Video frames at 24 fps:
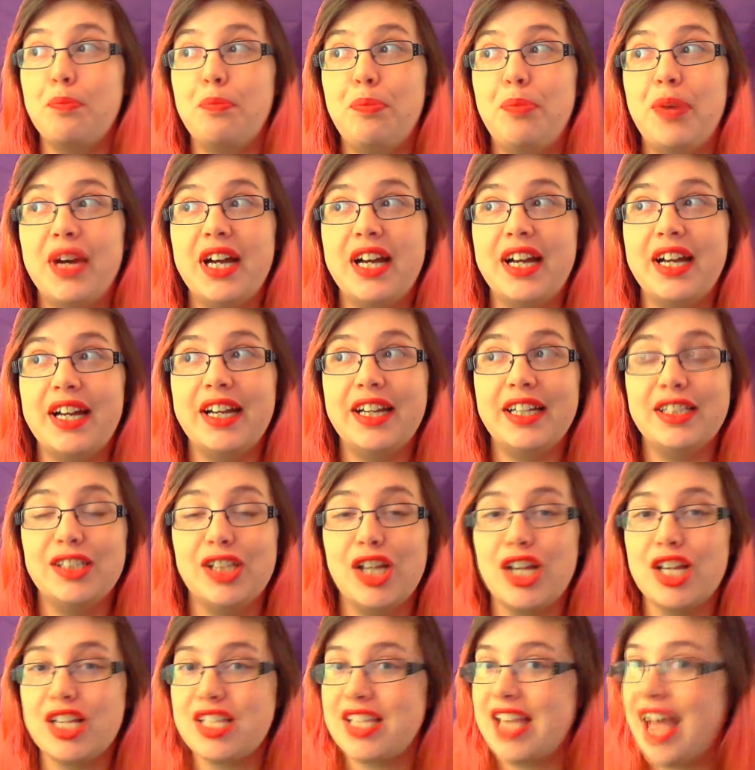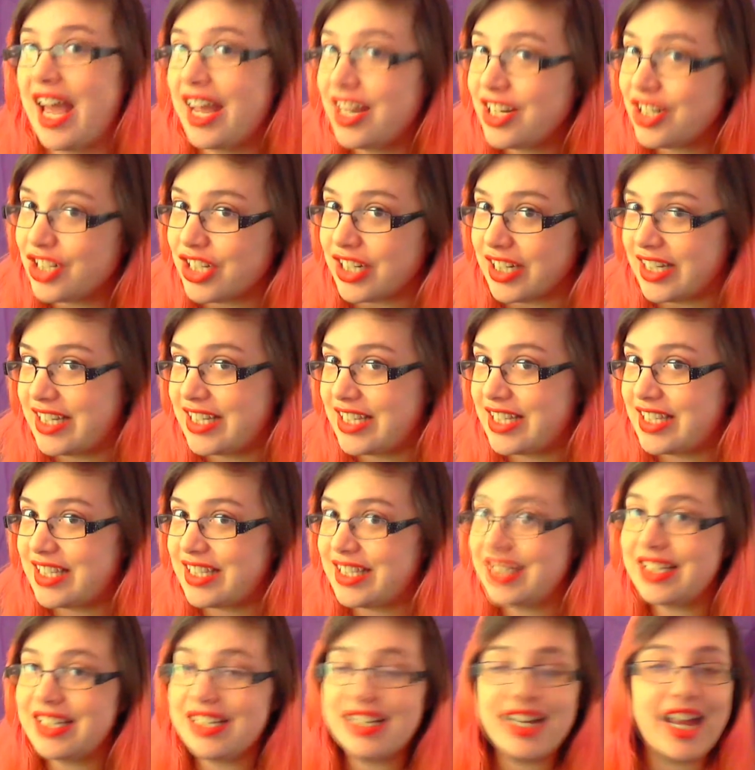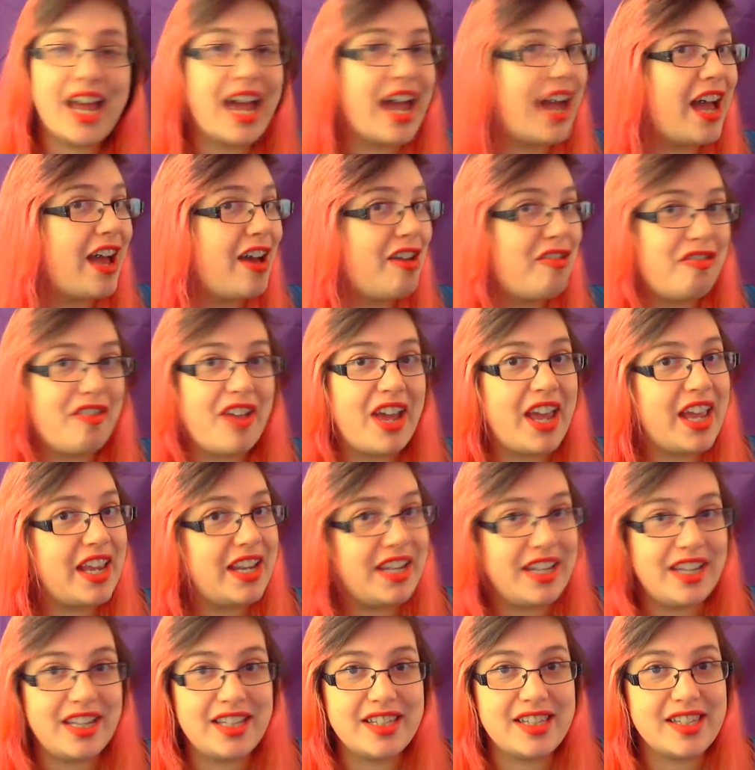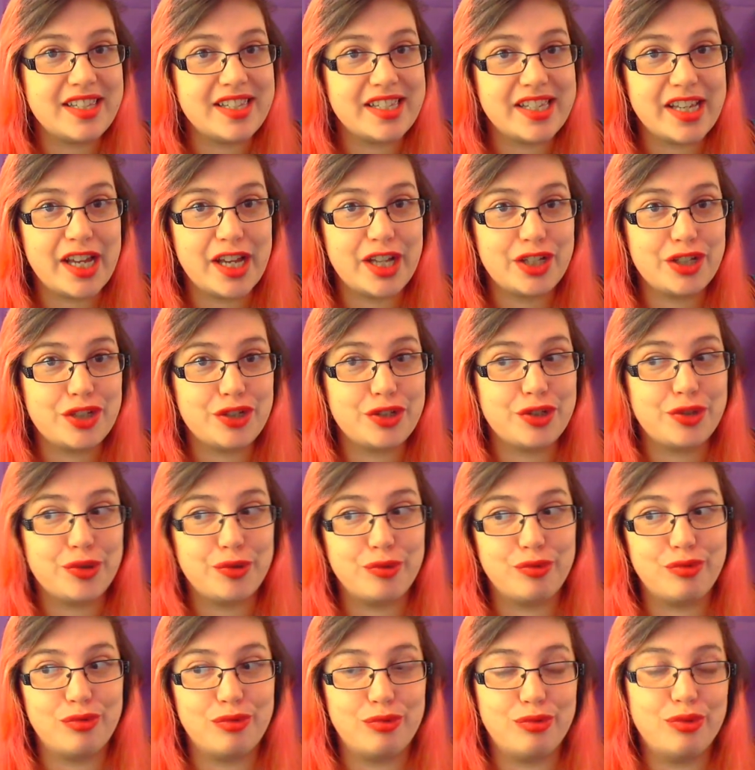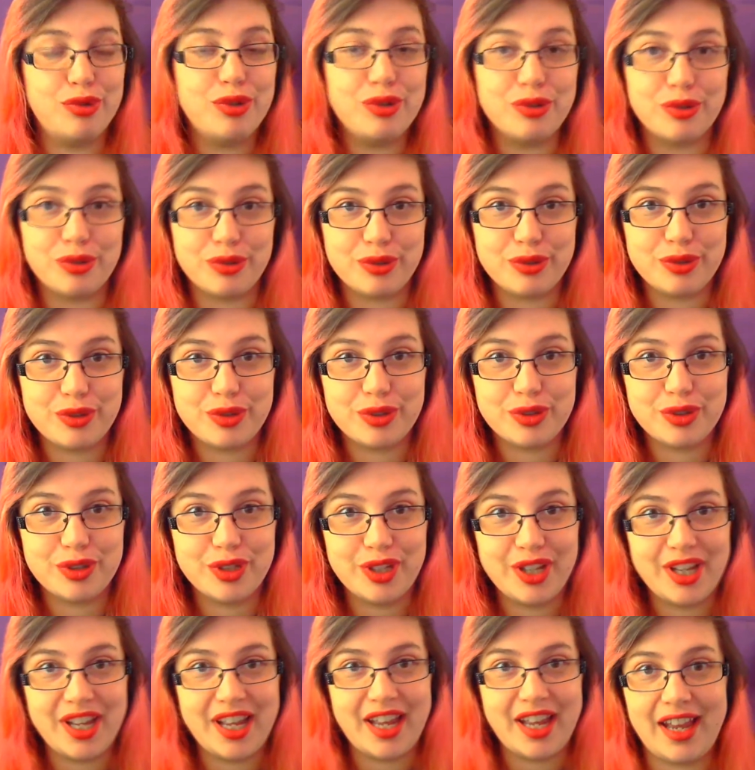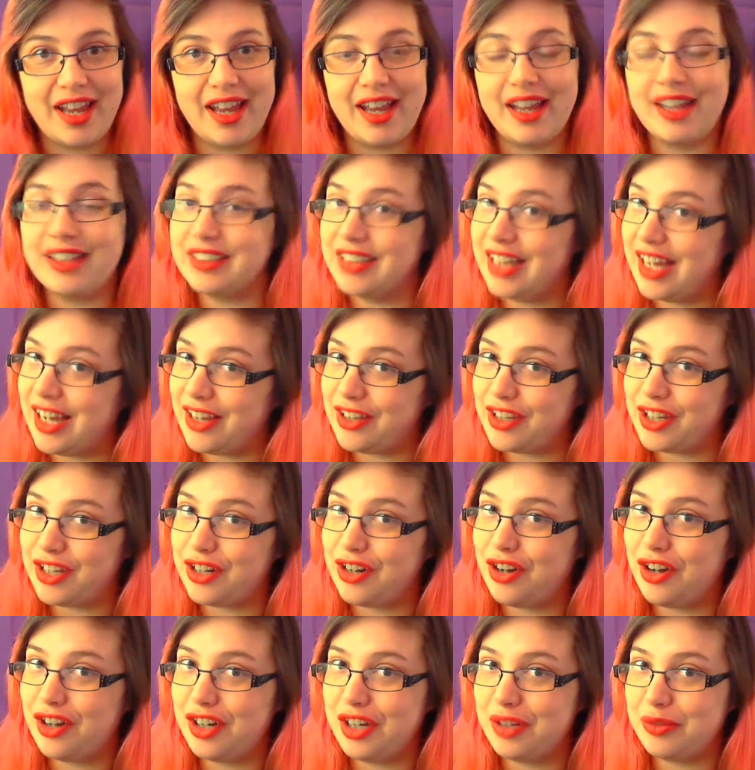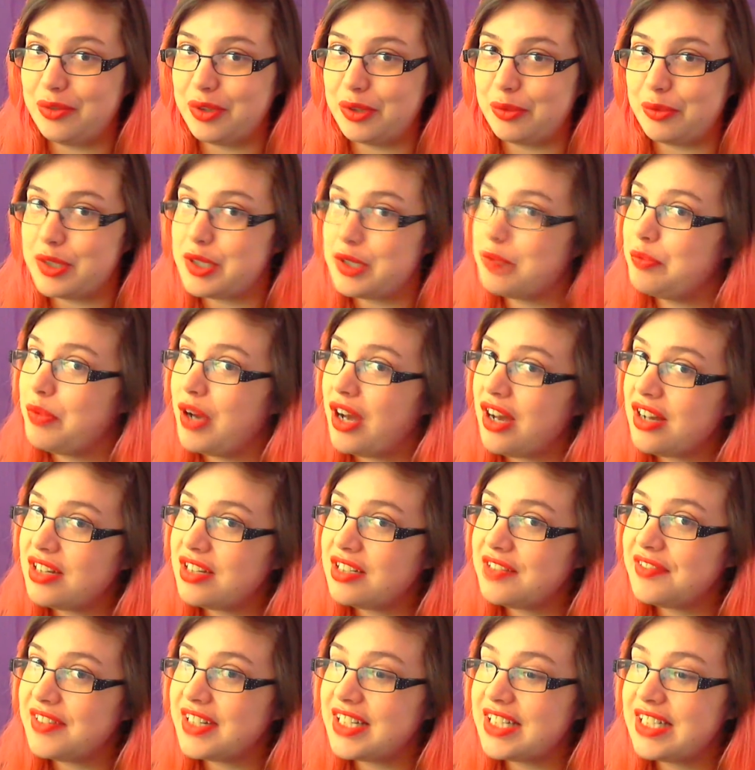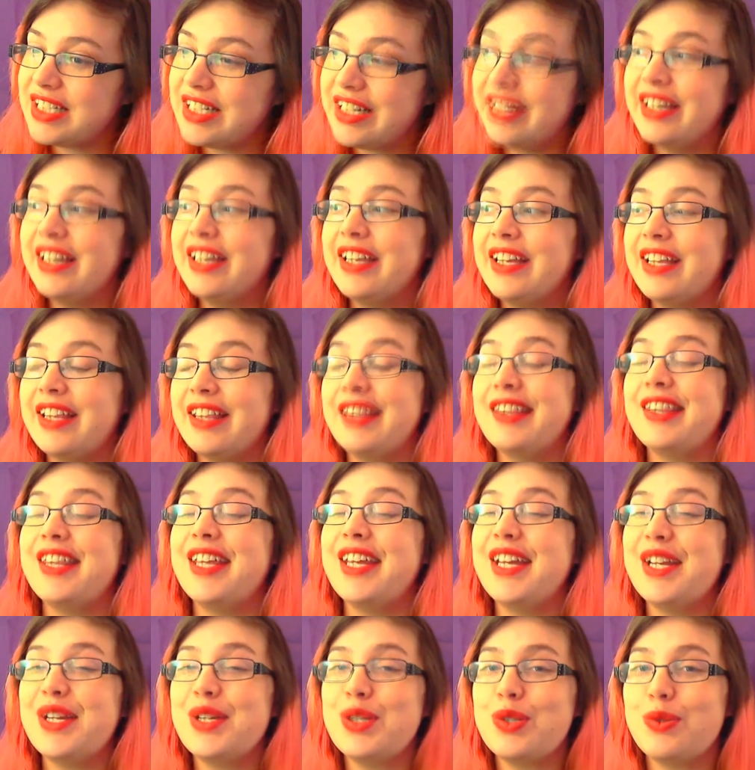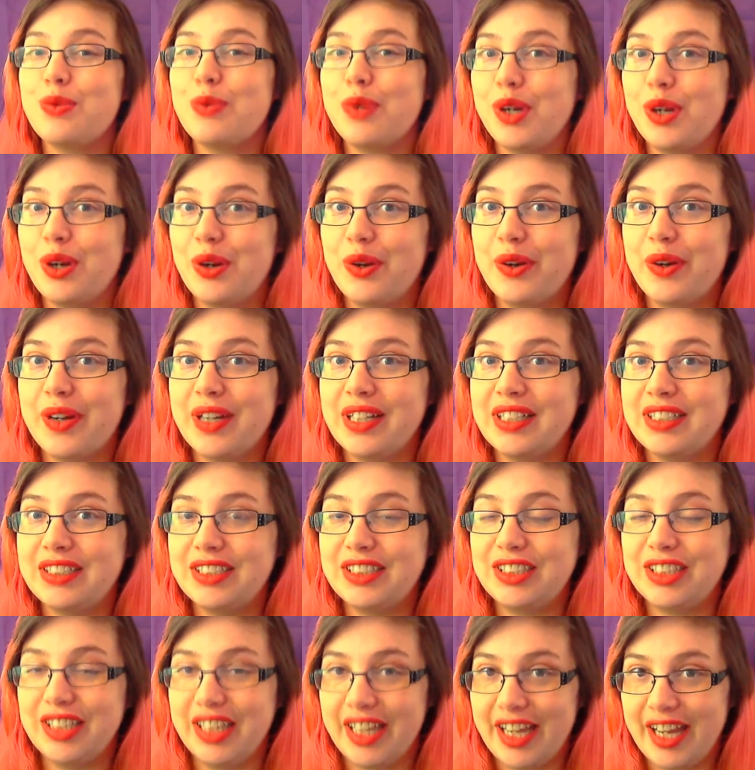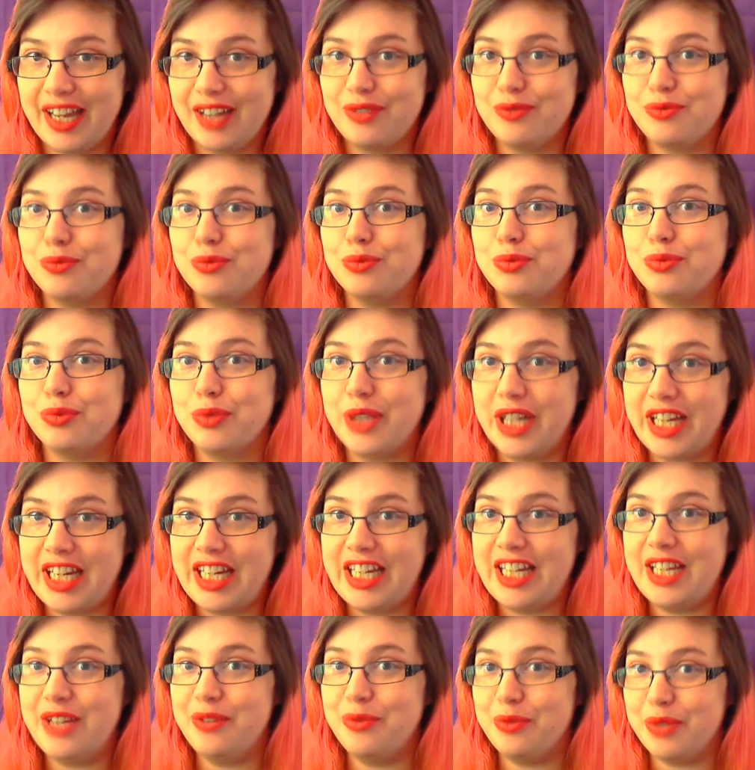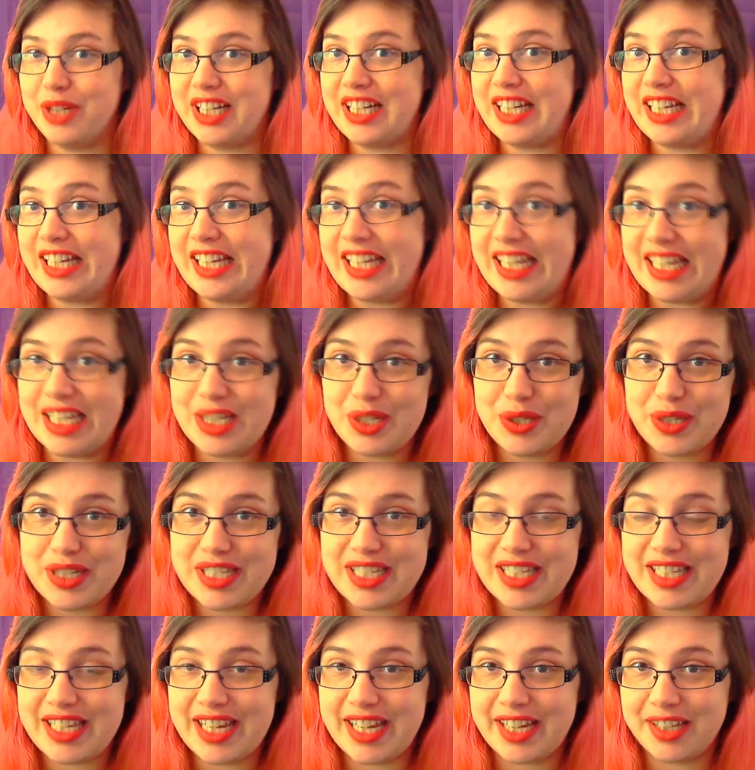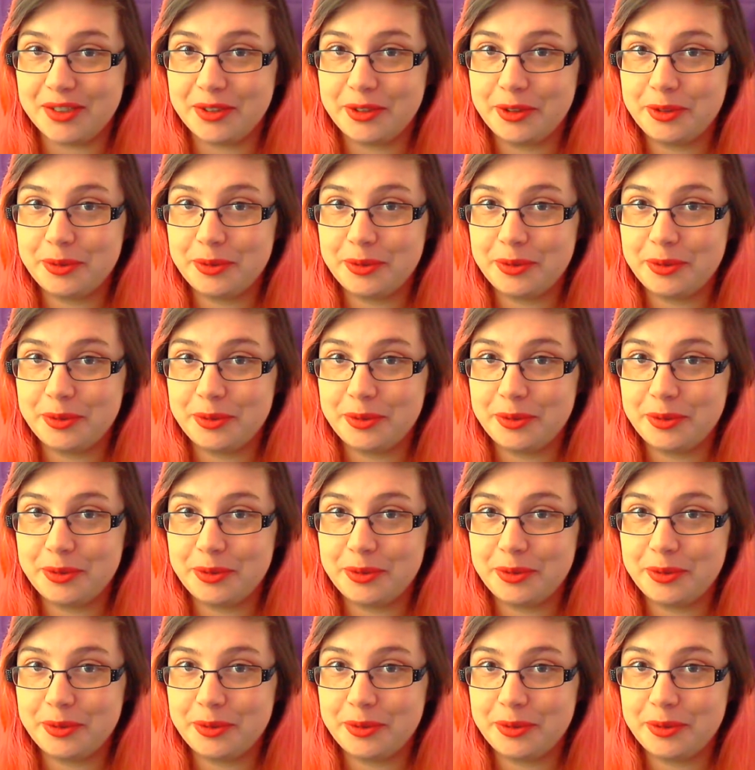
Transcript: But Los Angeles didn't have any such rules. And now that Hollywood was part of it, things were going to get really, really interesting.